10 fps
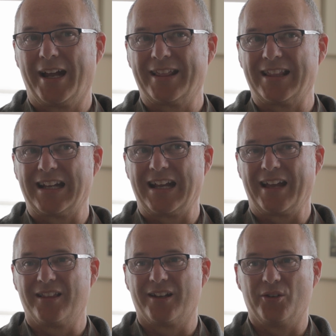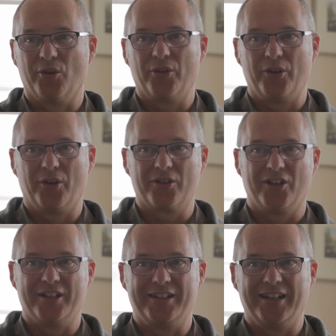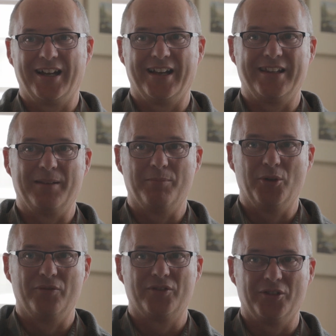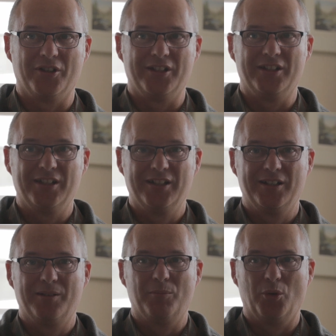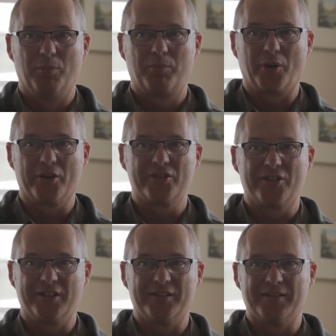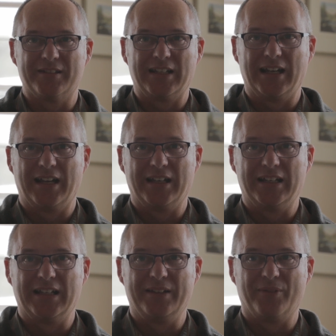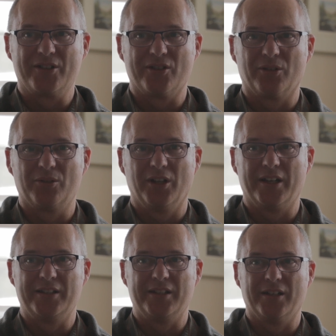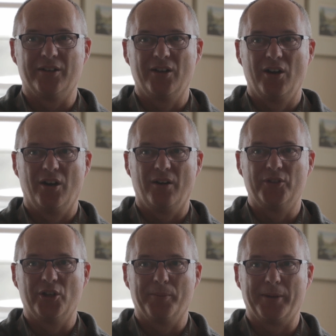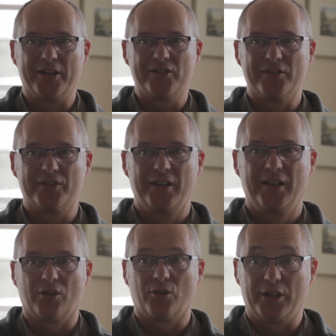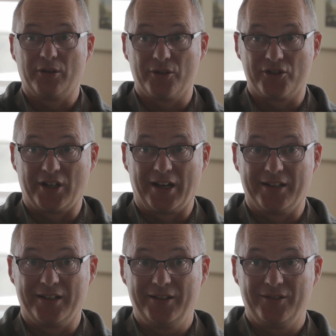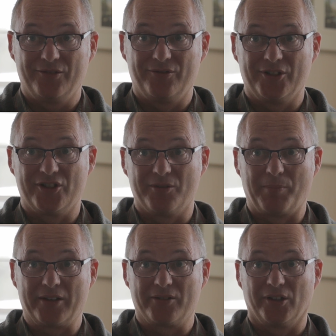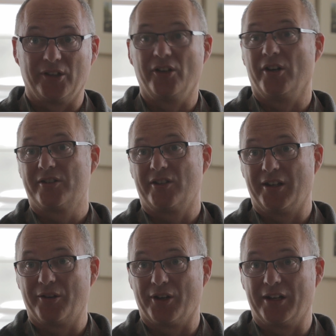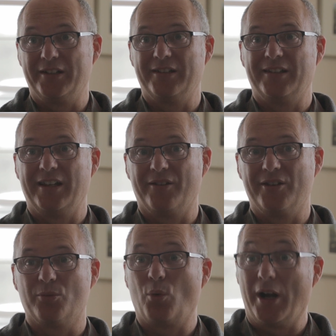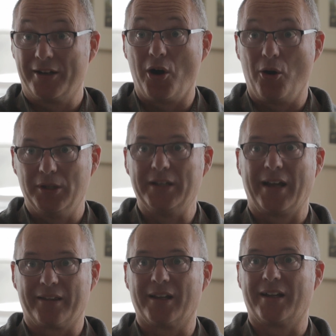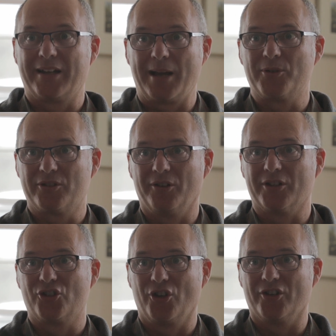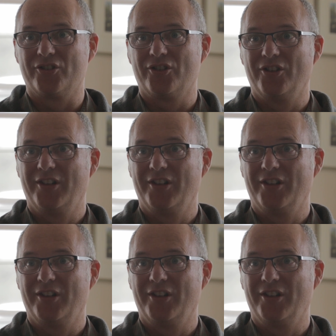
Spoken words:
at the Catholic and Orthodox idea and then move to the more Protestant and evangelical idea of denominations. To creedal Christianity, which is based on the Nicene Creed, there is one holy Catholic and Apostolic Church.